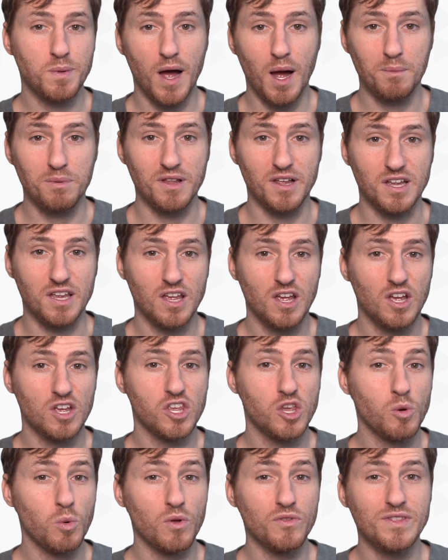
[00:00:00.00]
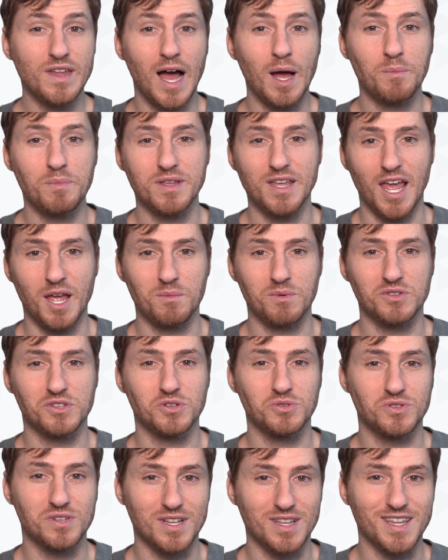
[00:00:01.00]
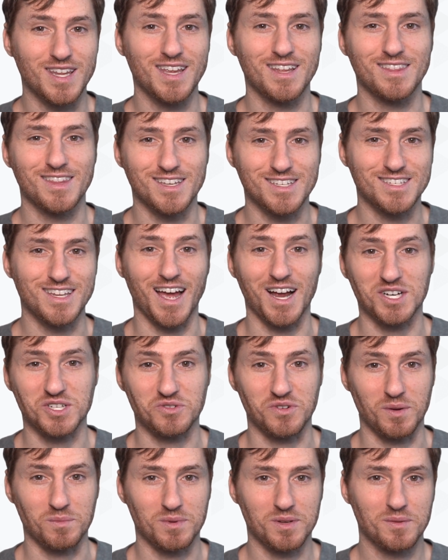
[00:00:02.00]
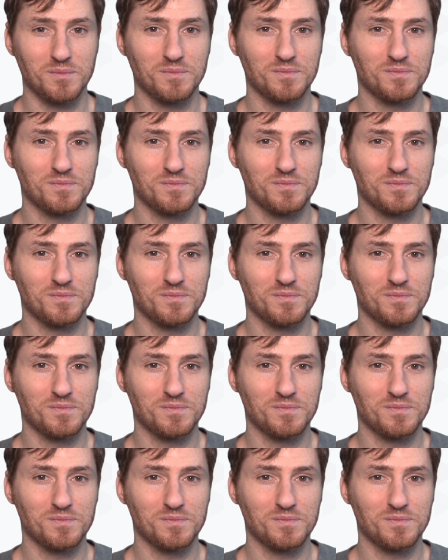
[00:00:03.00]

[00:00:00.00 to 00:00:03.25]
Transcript: public, you will not be able to delete the stack script.